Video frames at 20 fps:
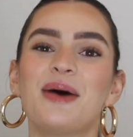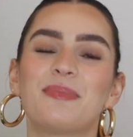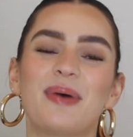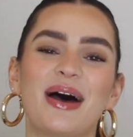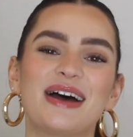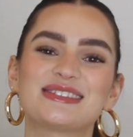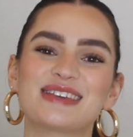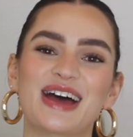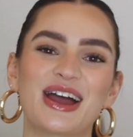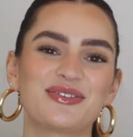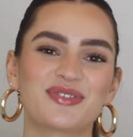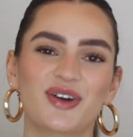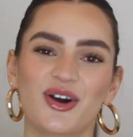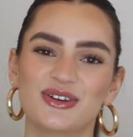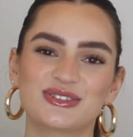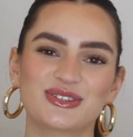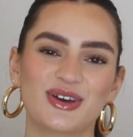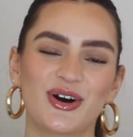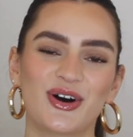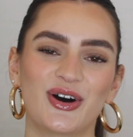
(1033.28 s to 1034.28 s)
But I've
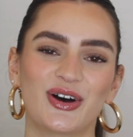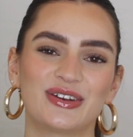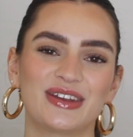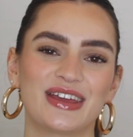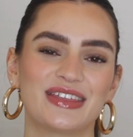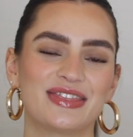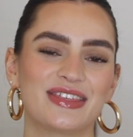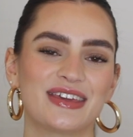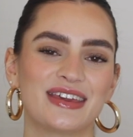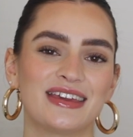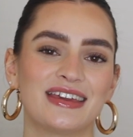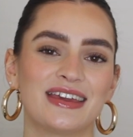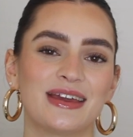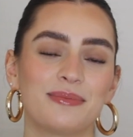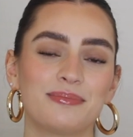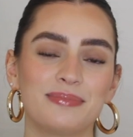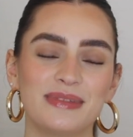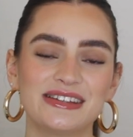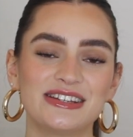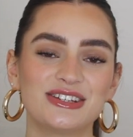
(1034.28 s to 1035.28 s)
got on the
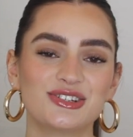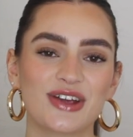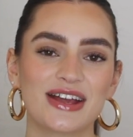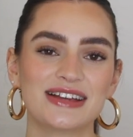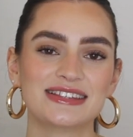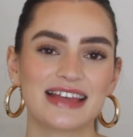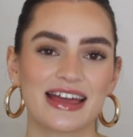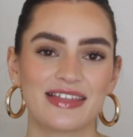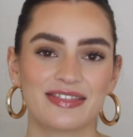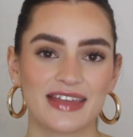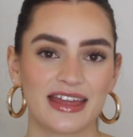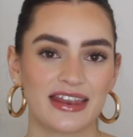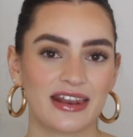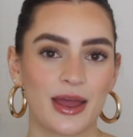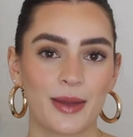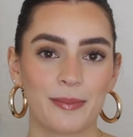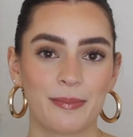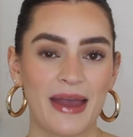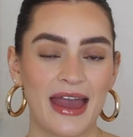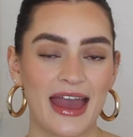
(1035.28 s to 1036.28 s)
midi dress and then
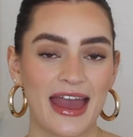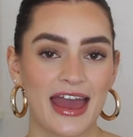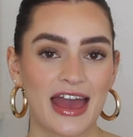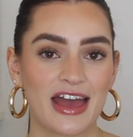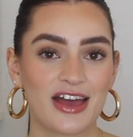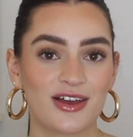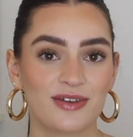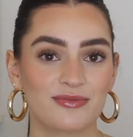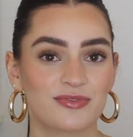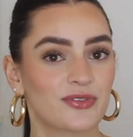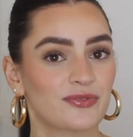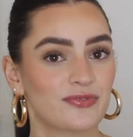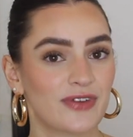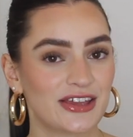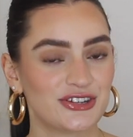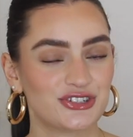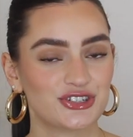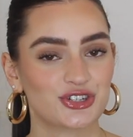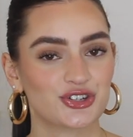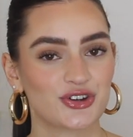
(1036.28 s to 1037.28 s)
a pair of
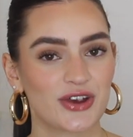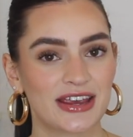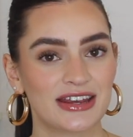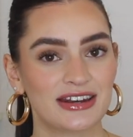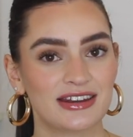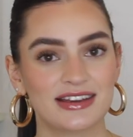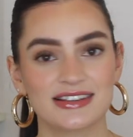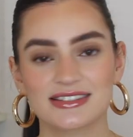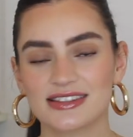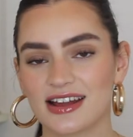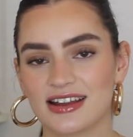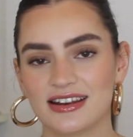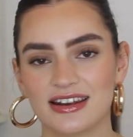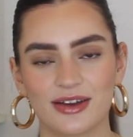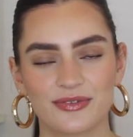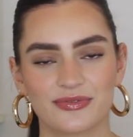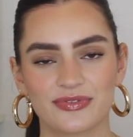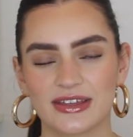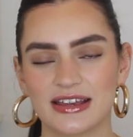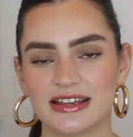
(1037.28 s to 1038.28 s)
Veja trainers. I
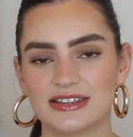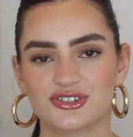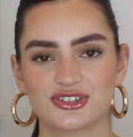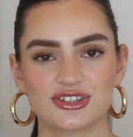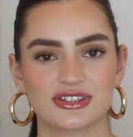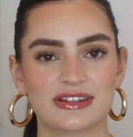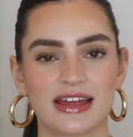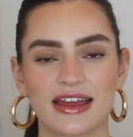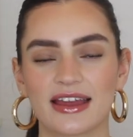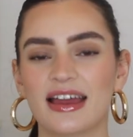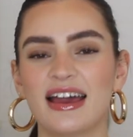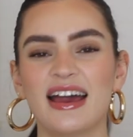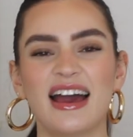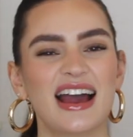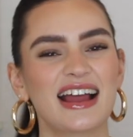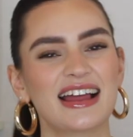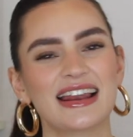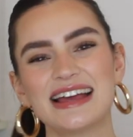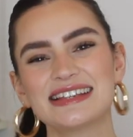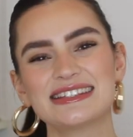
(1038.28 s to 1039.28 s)
love these, just like
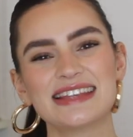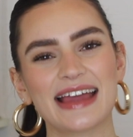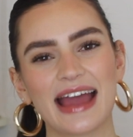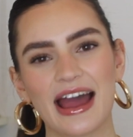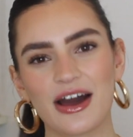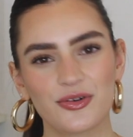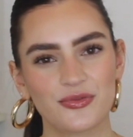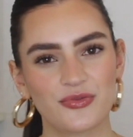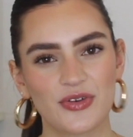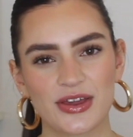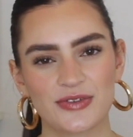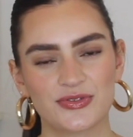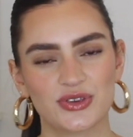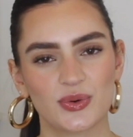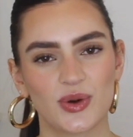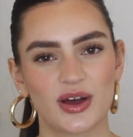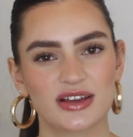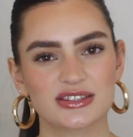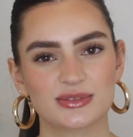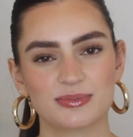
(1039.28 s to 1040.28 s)
a classic outfit if
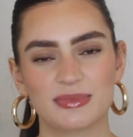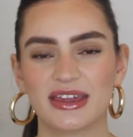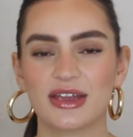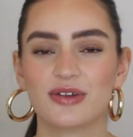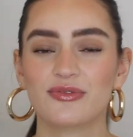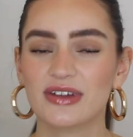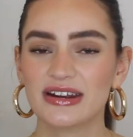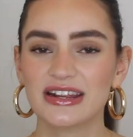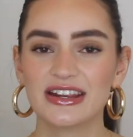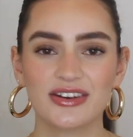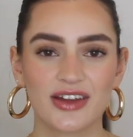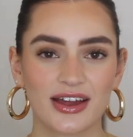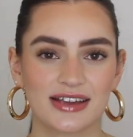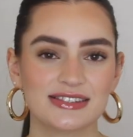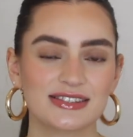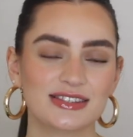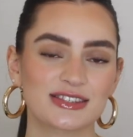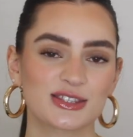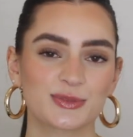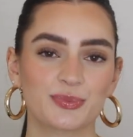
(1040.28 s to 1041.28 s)
you ask me, a really
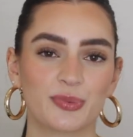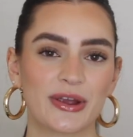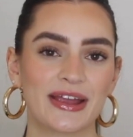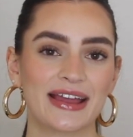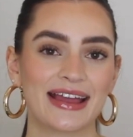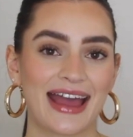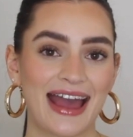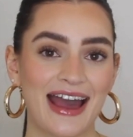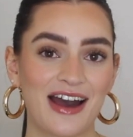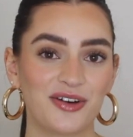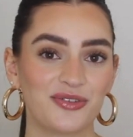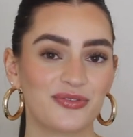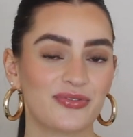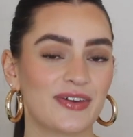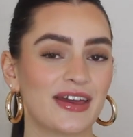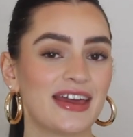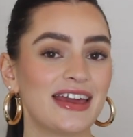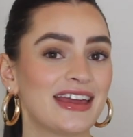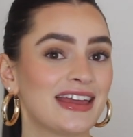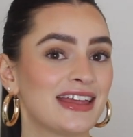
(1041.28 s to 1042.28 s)
nice spring
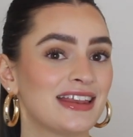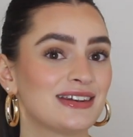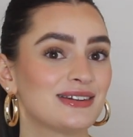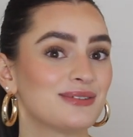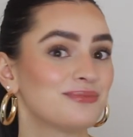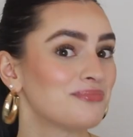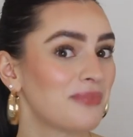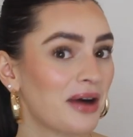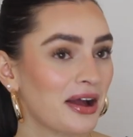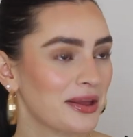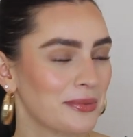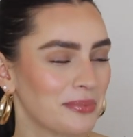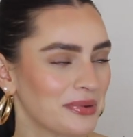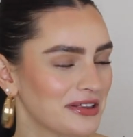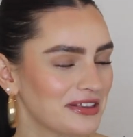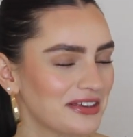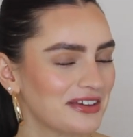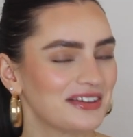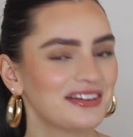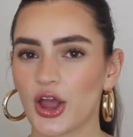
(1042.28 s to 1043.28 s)
outfit in my
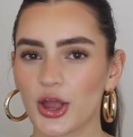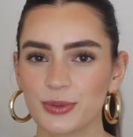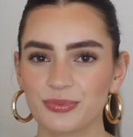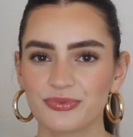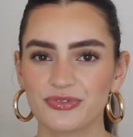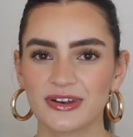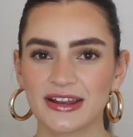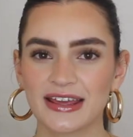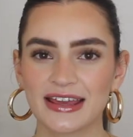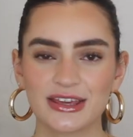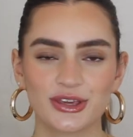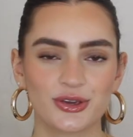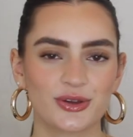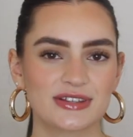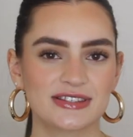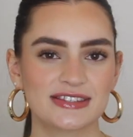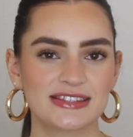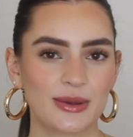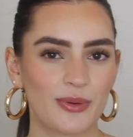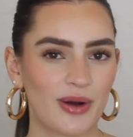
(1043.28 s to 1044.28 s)
opinion. Hopefully you
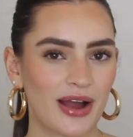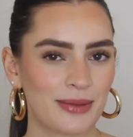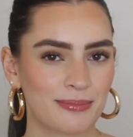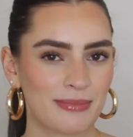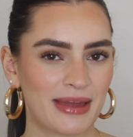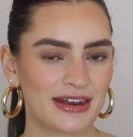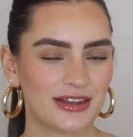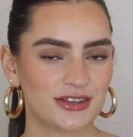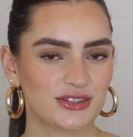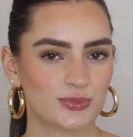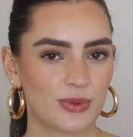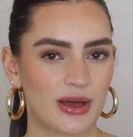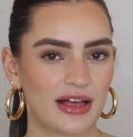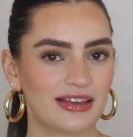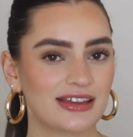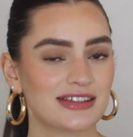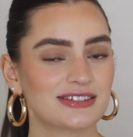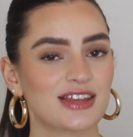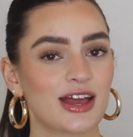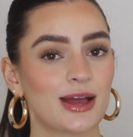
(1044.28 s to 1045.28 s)
can see what I meant as well
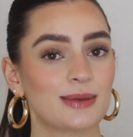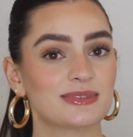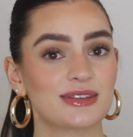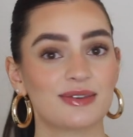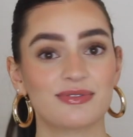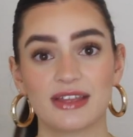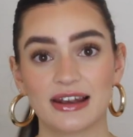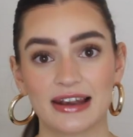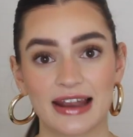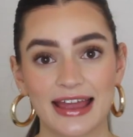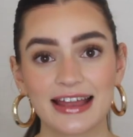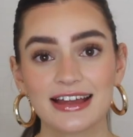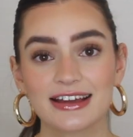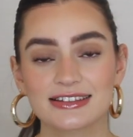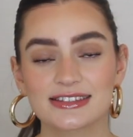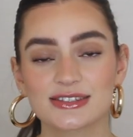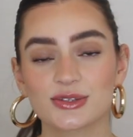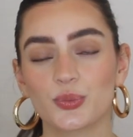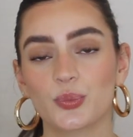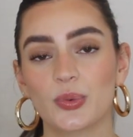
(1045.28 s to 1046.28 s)
in terms of the
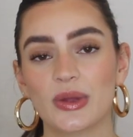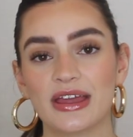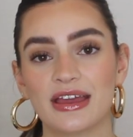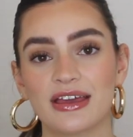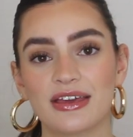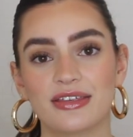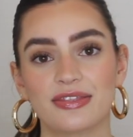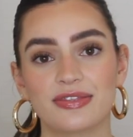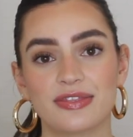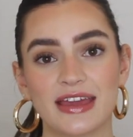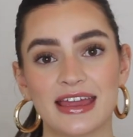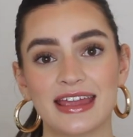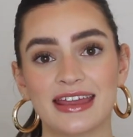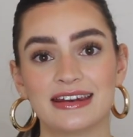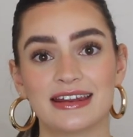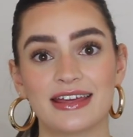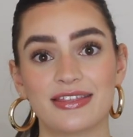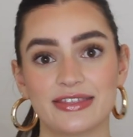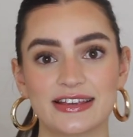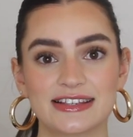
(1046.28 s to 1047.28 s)
lengths
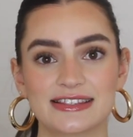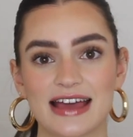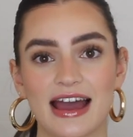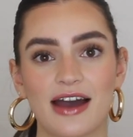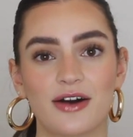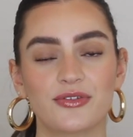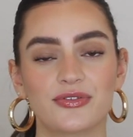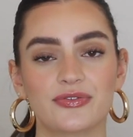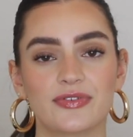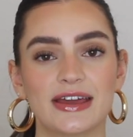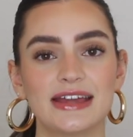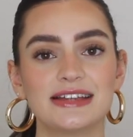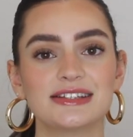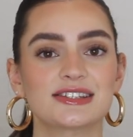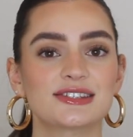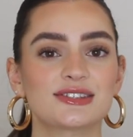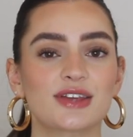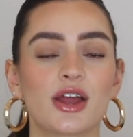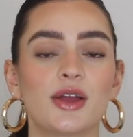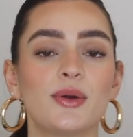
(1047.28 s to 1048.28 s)
within this outfit.
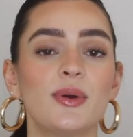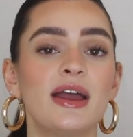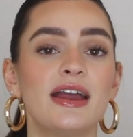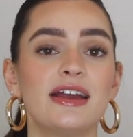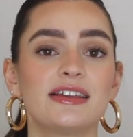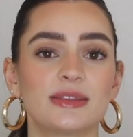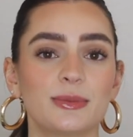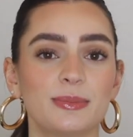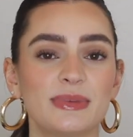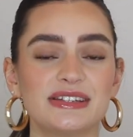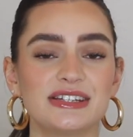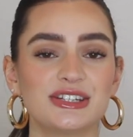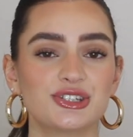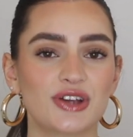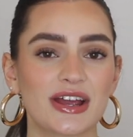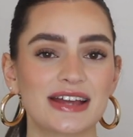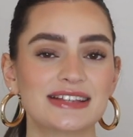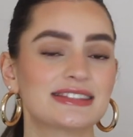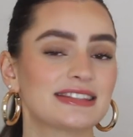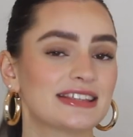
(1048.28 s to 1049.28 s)
So the midi
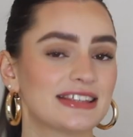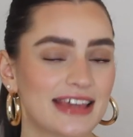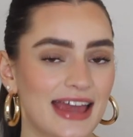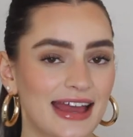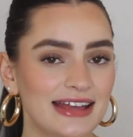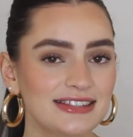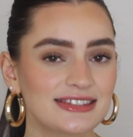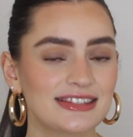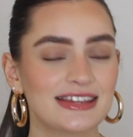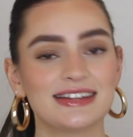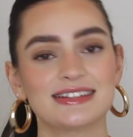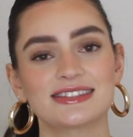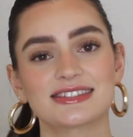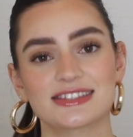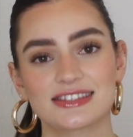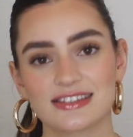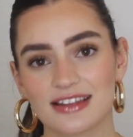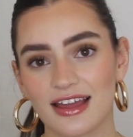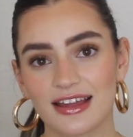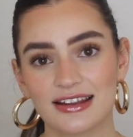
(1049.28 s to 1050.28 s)
dress, yes, it's
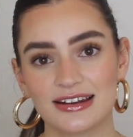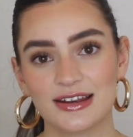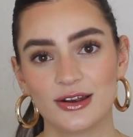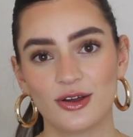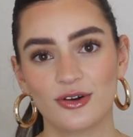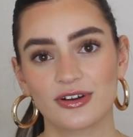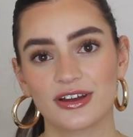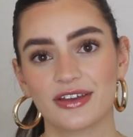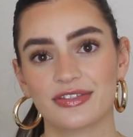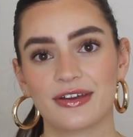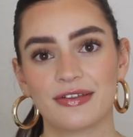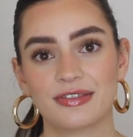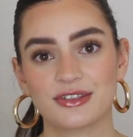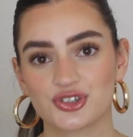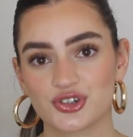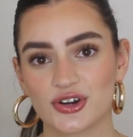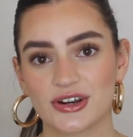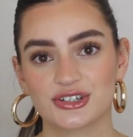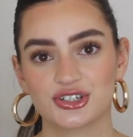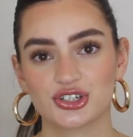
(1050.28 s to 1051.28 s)
slightly longer than the
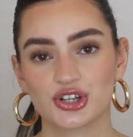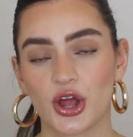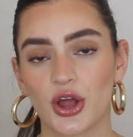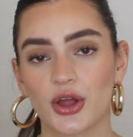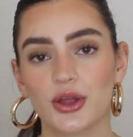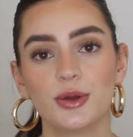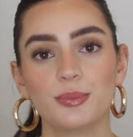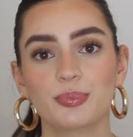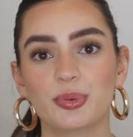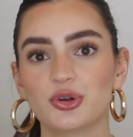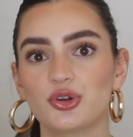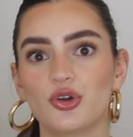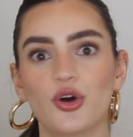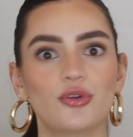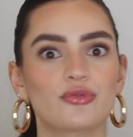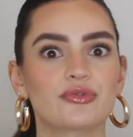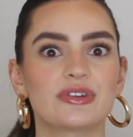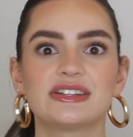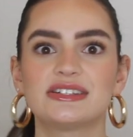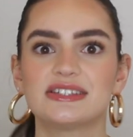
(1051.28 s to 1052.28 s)
trench coat, but
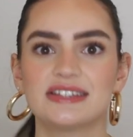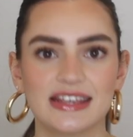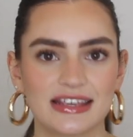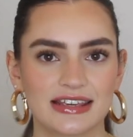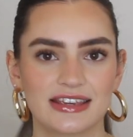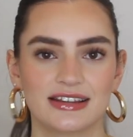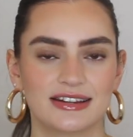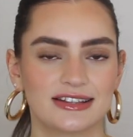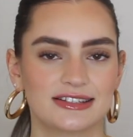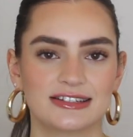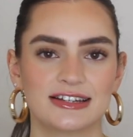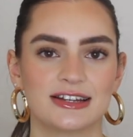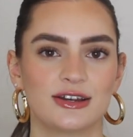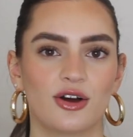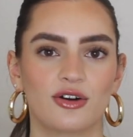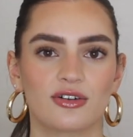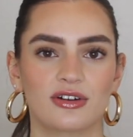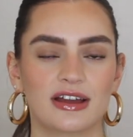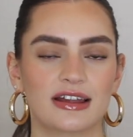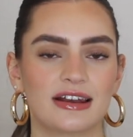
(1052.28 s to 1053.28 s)
not ridiculously
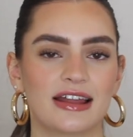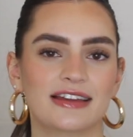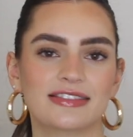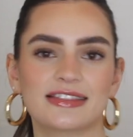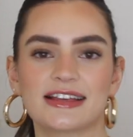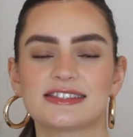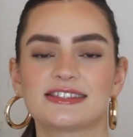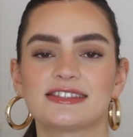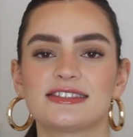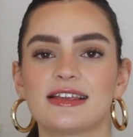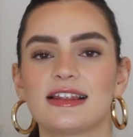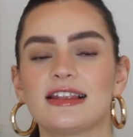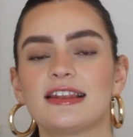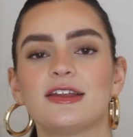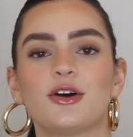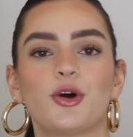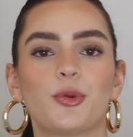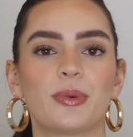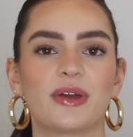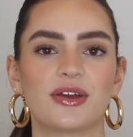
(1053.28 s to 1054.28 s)
longer. Like there's still a
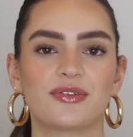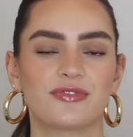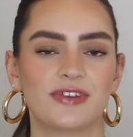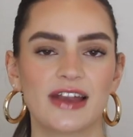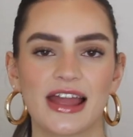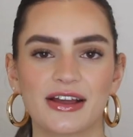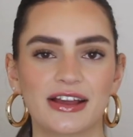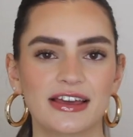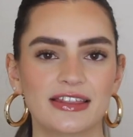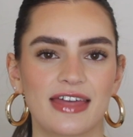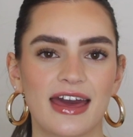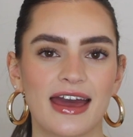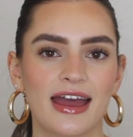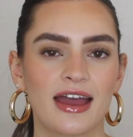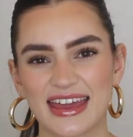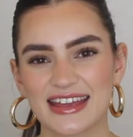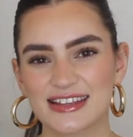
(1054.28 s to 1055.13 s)
little bit of leg there.